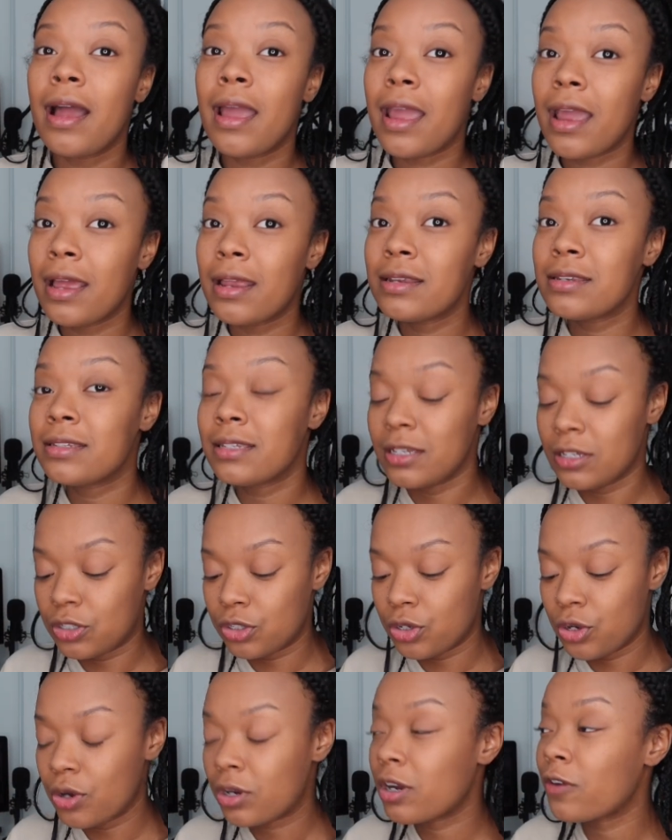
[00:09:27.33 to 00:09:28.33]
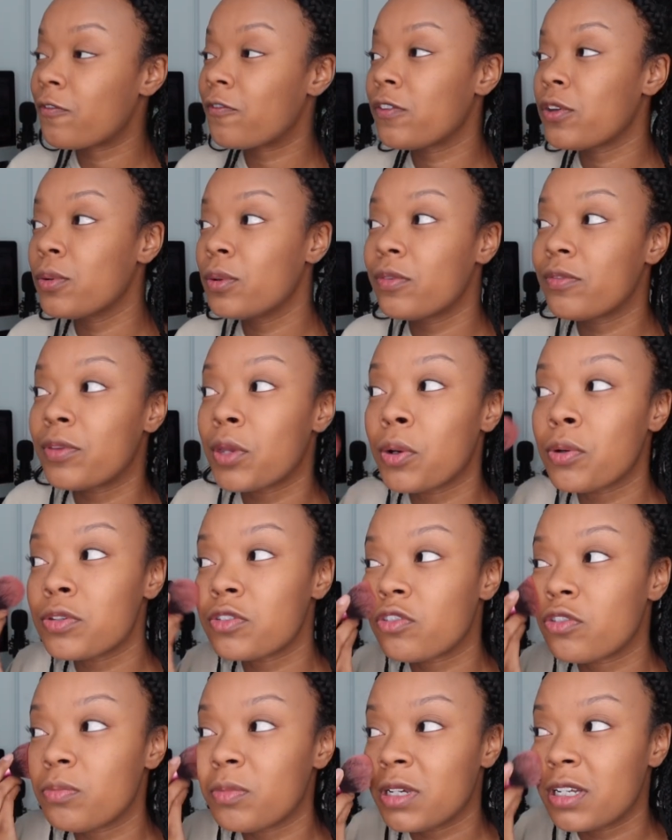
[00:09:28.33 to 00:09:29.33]
And it took a few of
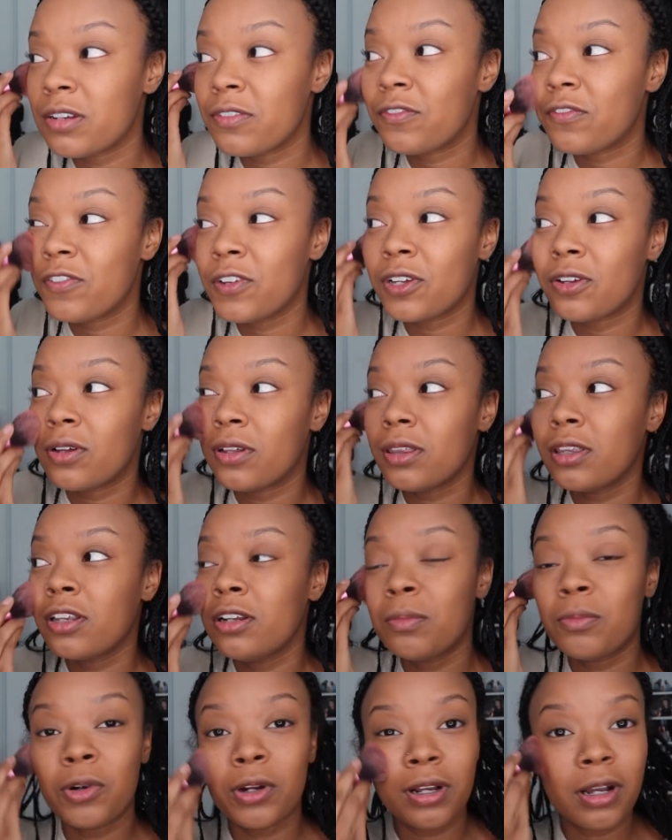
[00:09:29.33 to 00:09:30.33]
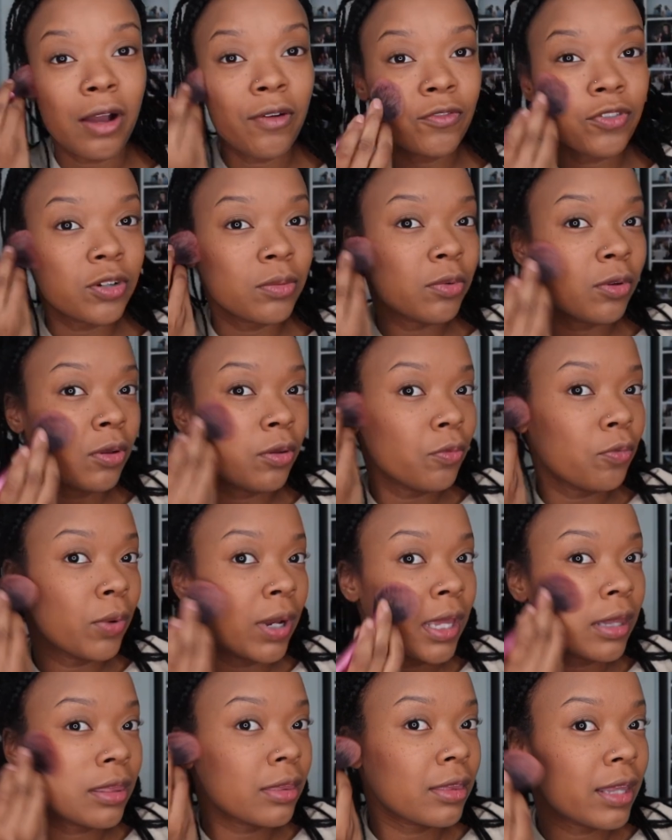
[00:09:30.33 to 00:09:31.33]
those for me to feel a little more comfortable
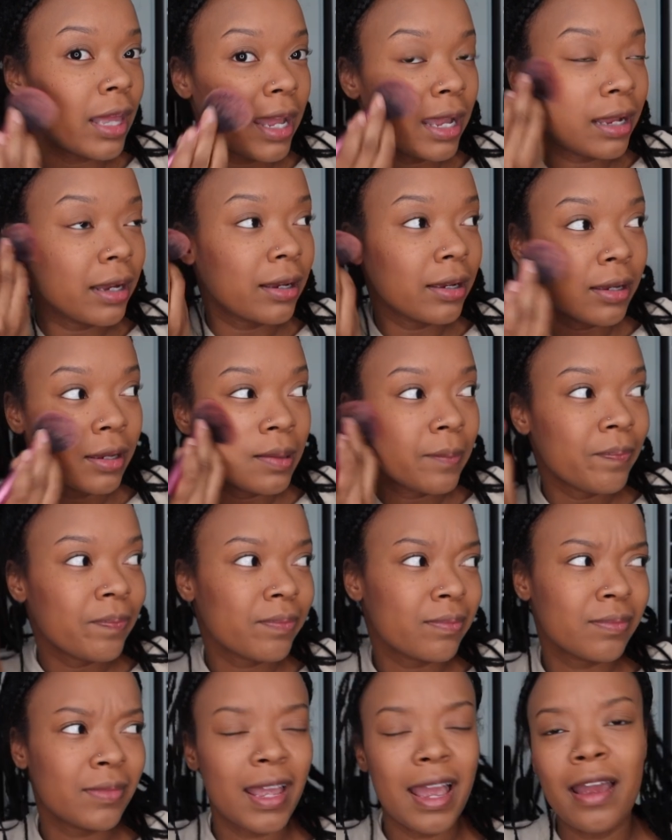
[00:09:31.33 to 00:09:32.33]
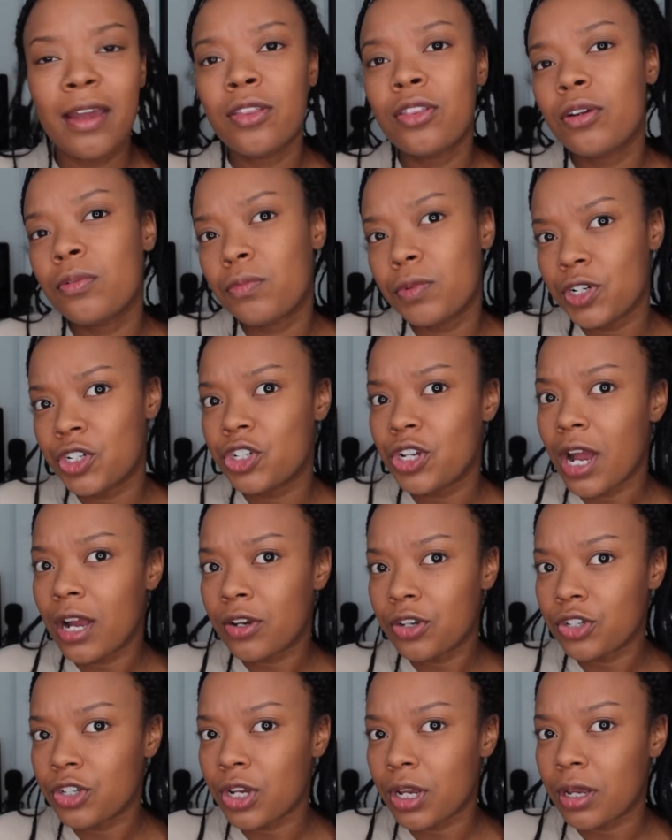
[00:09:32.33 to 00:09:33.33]
with like either
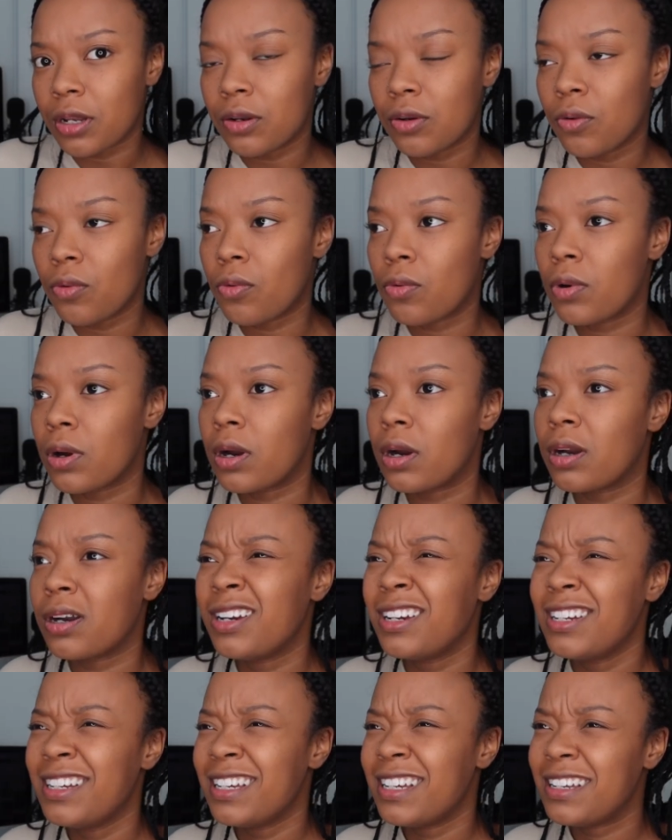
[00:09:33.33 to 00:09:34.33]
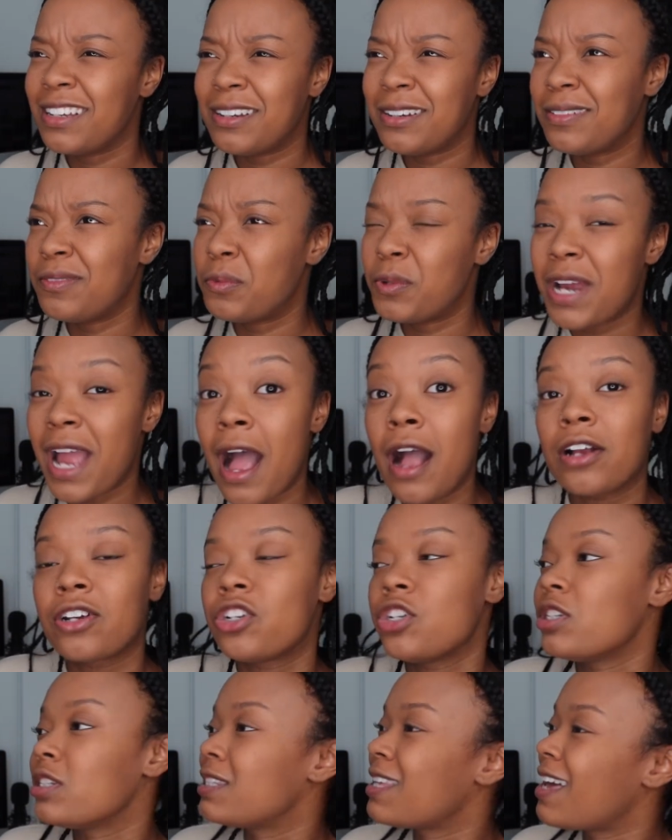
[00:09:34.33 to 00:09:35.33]
rejection or reactions